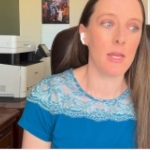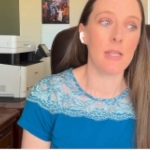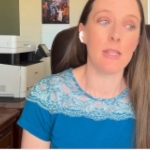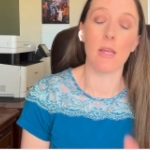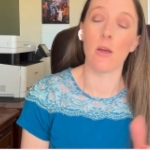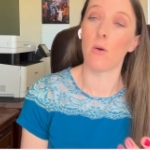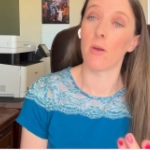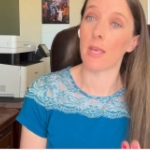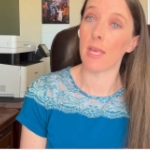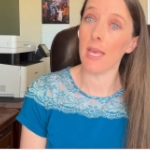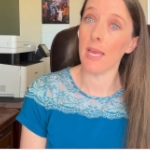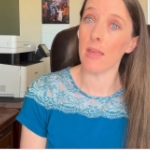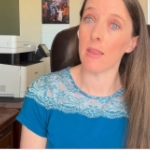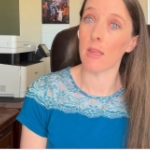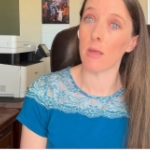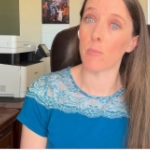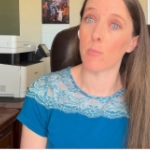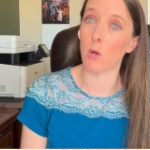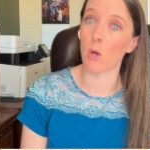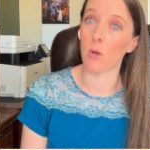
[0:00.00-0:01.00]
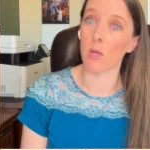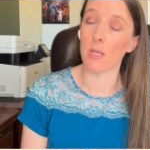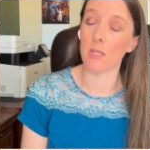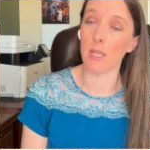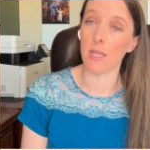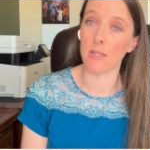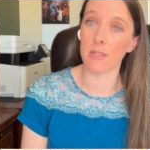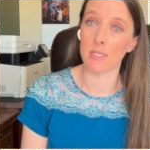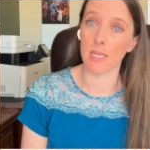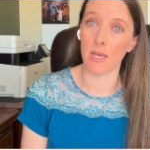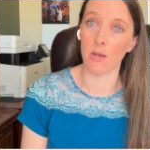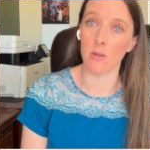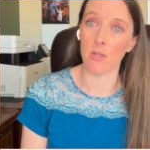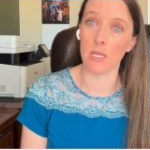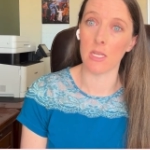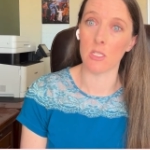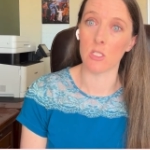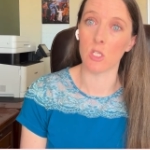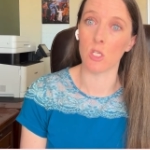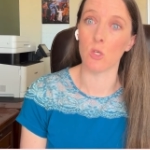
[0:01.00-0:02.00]
Now again, they broke it down
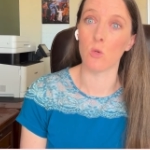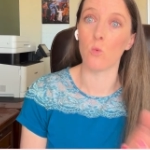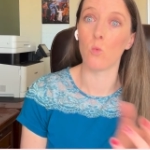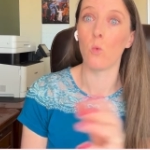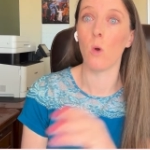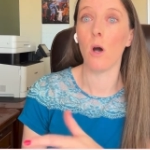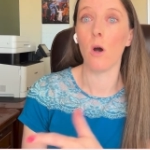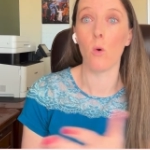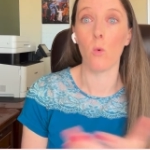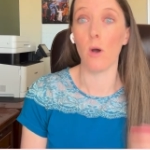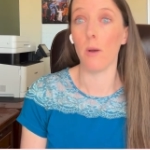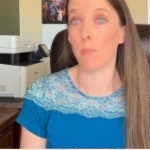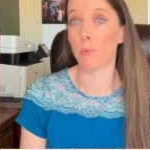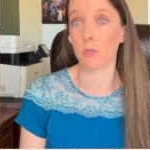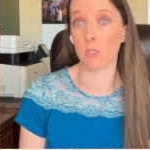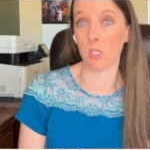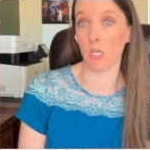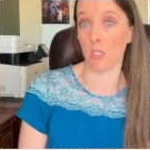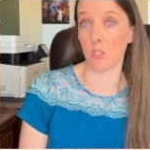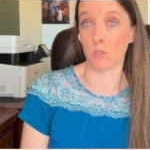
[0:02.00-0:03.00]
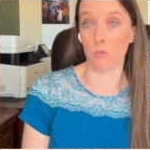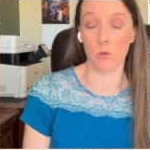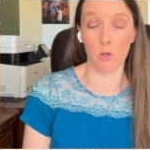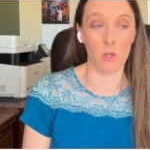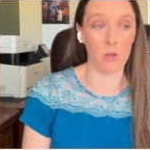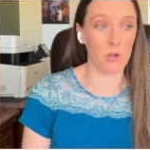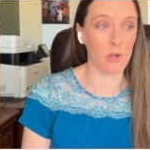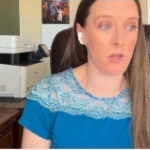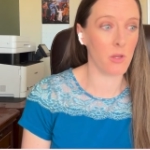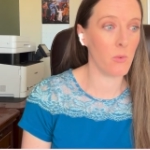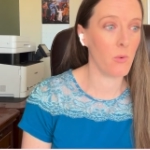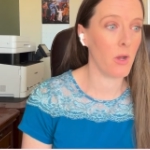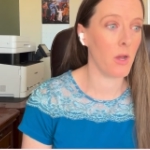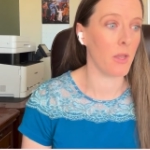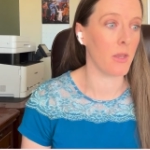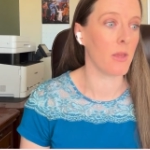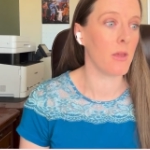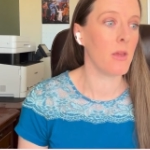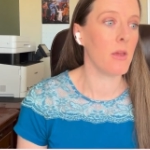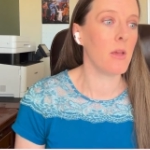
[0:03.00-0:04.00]
into, whoa, what progesterone are you on?
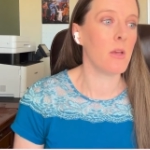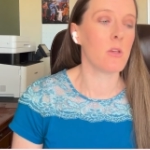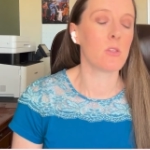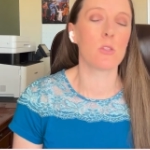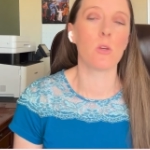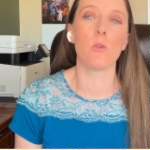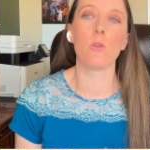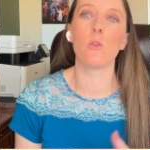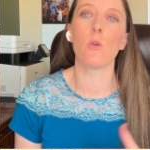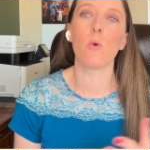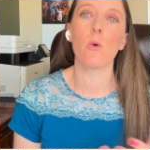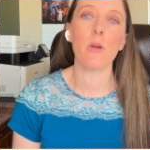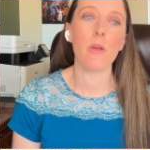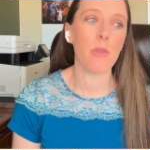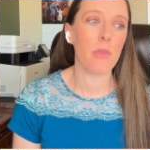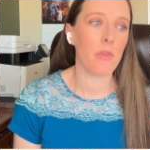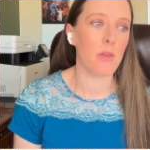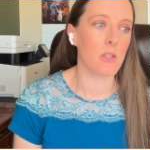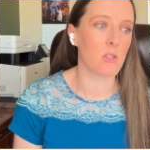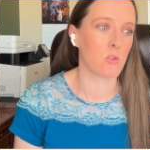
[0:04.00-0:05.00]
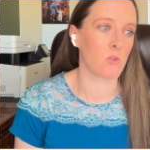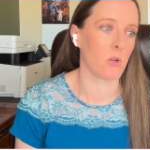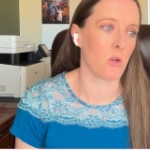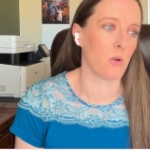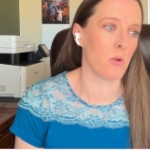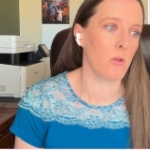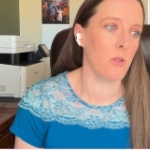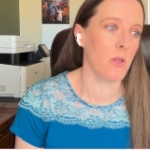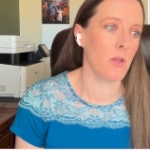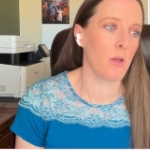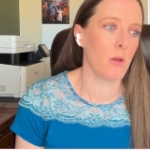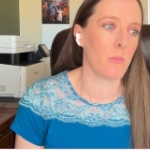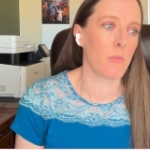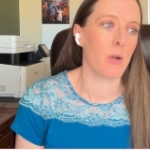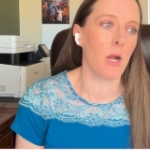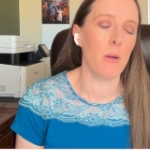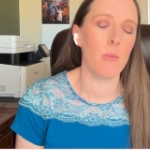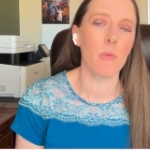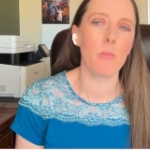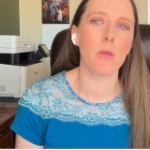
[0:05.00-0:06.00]
So norethindrone,
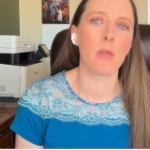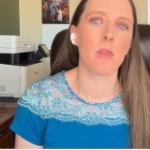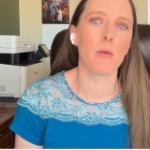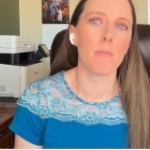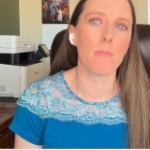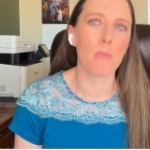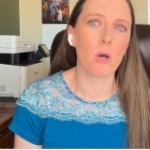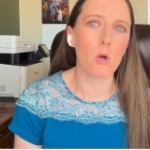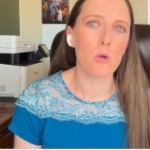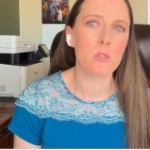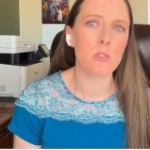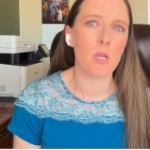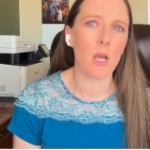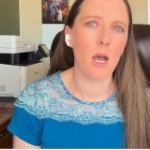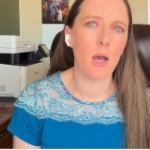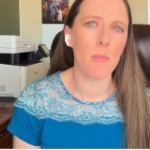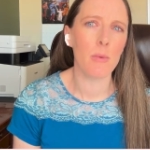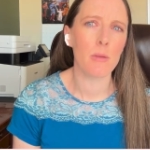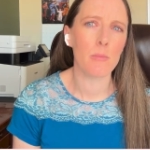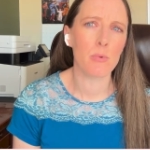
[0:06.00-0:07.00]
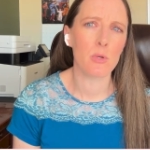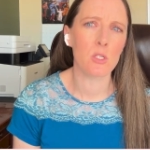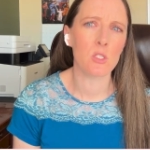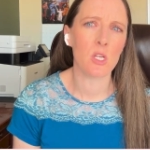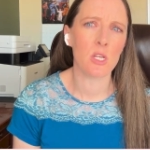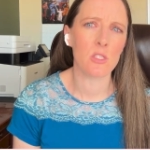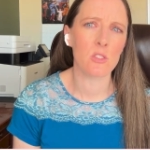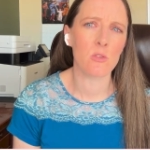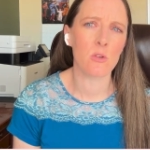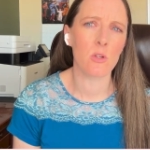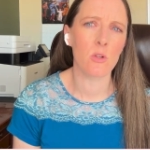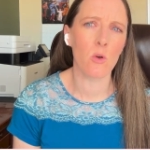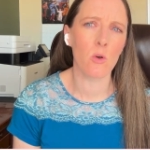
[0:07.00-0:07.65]
probably the most common progesterone